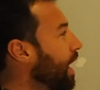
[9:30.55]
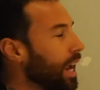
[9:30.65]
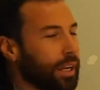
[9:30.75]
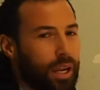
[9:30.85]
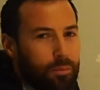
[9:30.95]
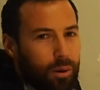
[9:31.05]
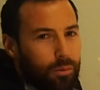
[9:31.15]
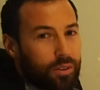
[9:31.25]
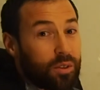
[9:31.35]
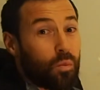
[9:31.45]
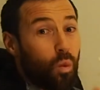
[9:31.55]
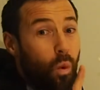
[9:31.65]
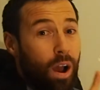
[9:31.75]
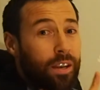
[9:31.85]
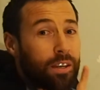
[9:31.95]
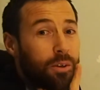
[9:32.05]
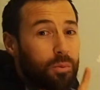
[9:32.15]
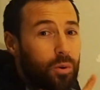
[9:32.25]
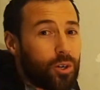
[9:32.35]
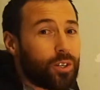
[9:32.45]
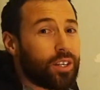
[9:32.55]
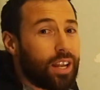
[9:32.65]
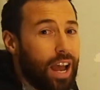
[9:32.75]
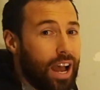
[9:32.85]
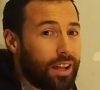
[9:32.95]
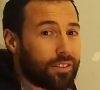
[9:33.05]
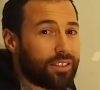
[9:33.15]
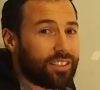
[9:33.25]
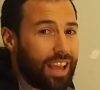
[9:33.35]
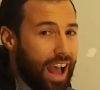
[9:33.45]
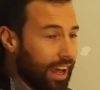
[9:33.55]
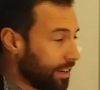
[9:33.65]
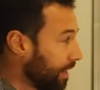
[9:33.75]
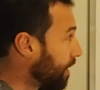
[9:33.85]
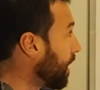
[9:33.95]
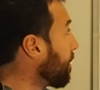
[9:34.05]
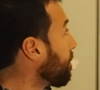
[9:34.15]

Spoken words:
and come up with some one-worded answers anake.